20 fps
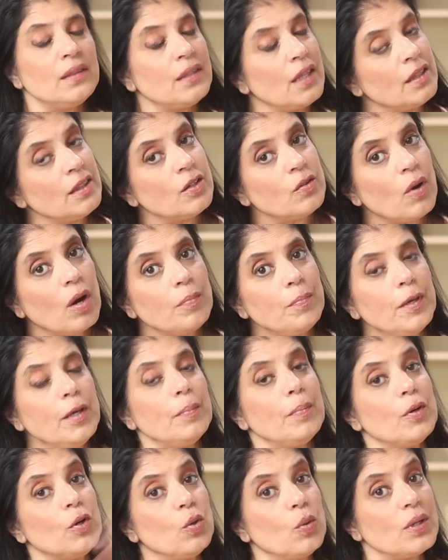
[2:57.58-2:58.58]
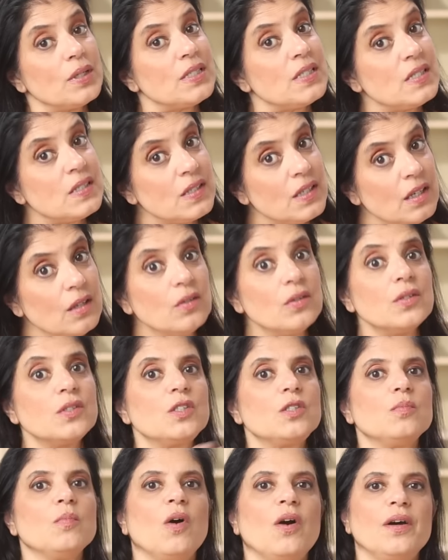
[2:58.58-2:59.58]
Then there are people who are skill
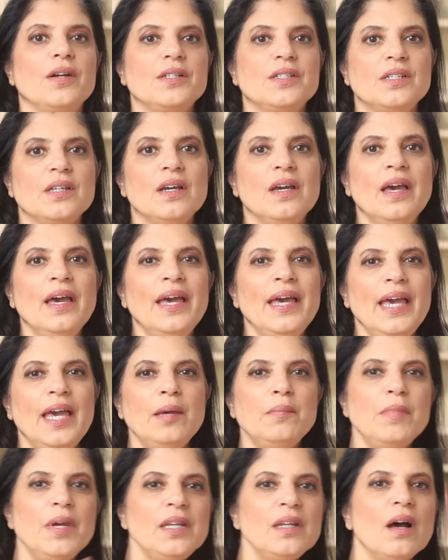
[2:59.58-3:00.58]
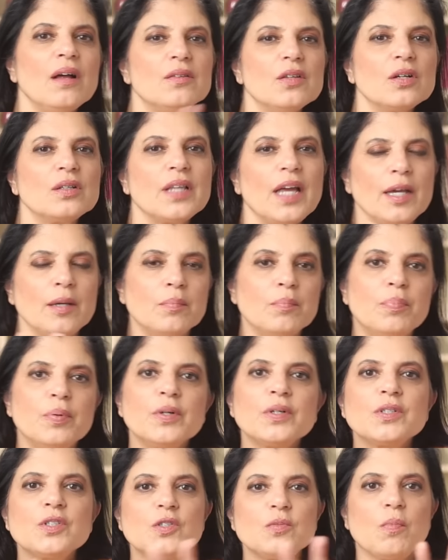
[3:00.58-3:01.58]
smart. It may not look like
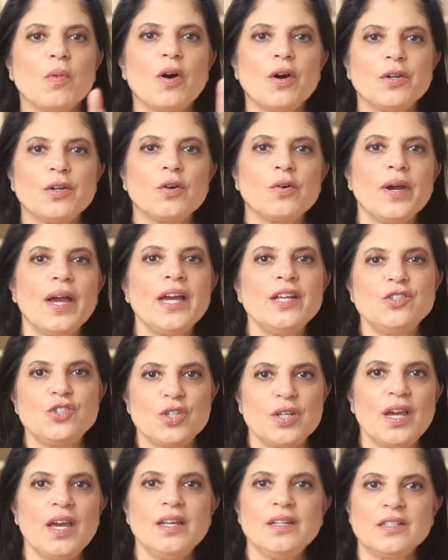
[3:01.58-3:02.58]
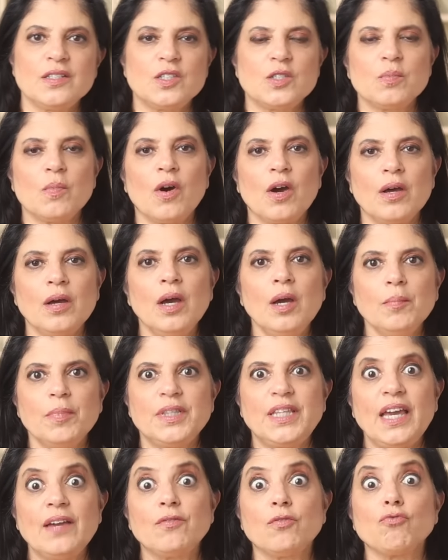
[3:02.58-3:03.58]
book smart or educated smart,
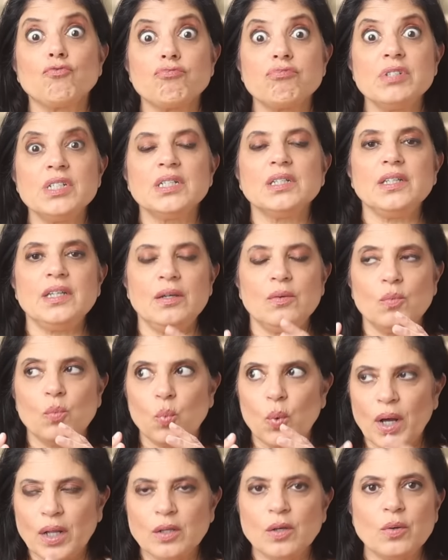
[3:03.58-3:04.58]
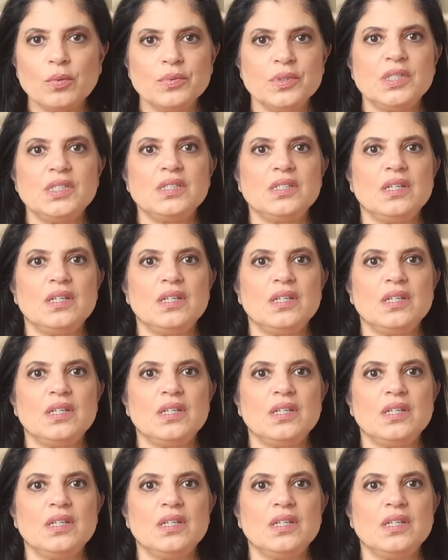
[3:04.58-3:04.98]
but they have a really well-honed